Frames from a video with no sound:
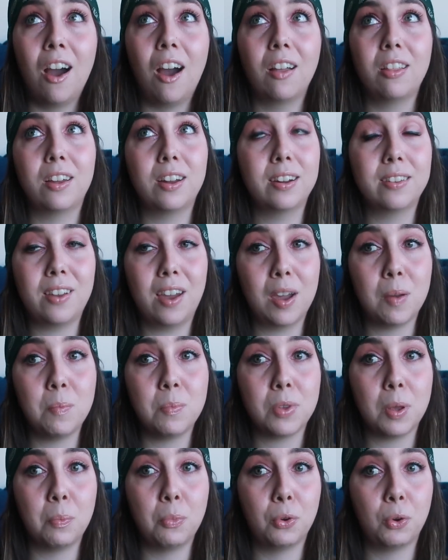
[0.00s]
A lot of
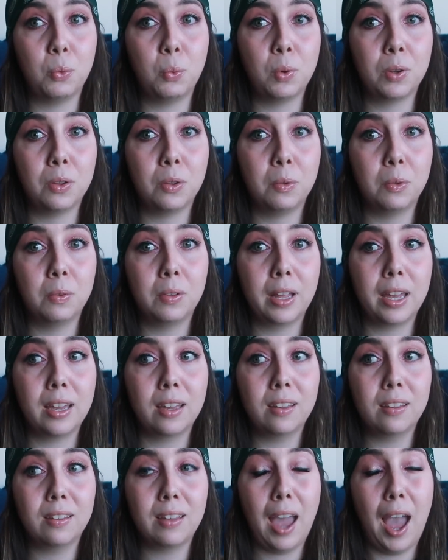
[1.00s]
times a book will
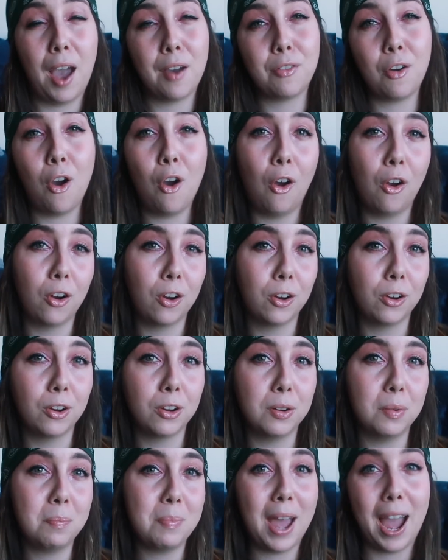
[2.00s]
like have
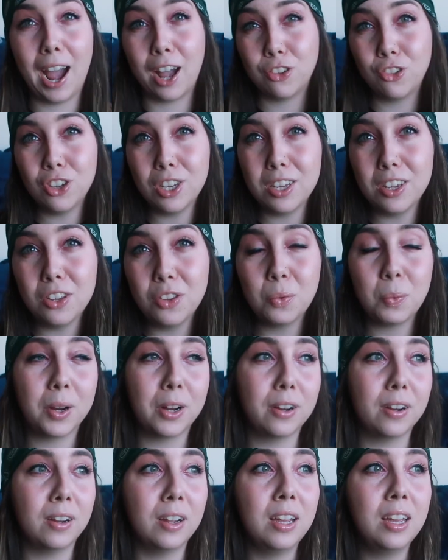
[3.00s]
hard patches
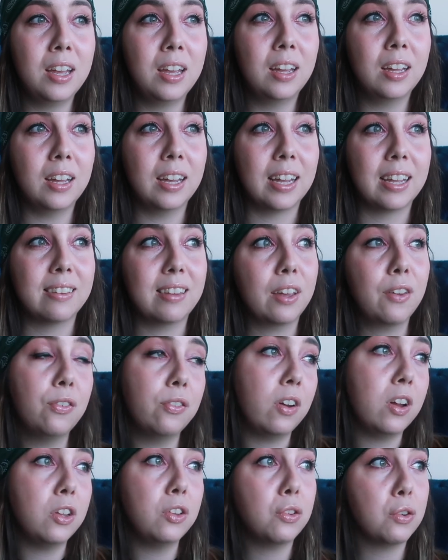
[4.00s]
where it's like
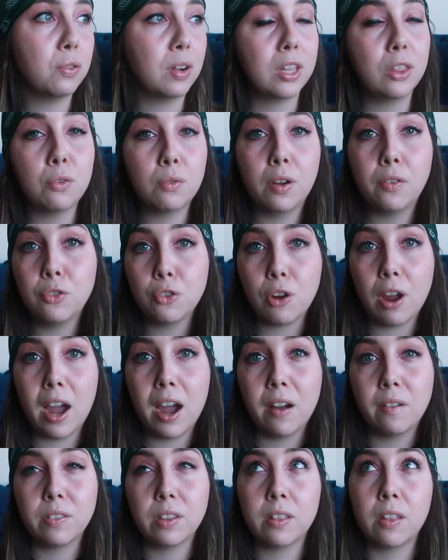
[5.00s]
fun to write the rough
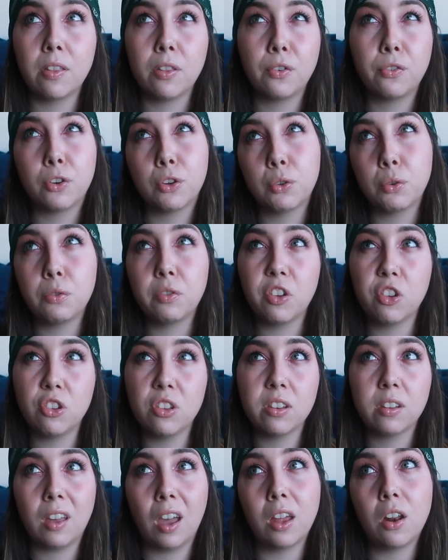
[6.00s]
draft and then the first
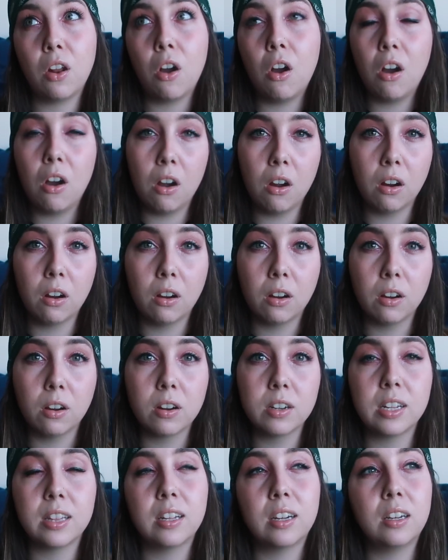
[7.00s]
revision's kind of
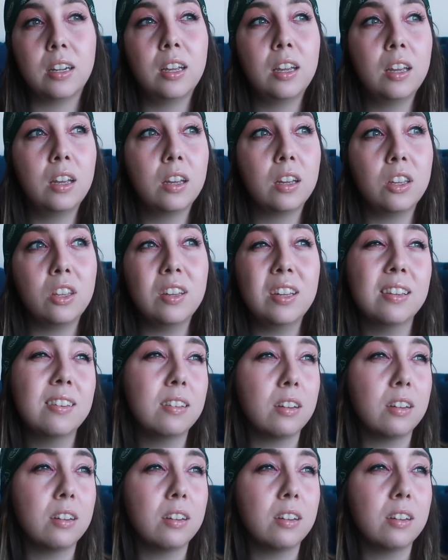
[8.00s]
hard and then you get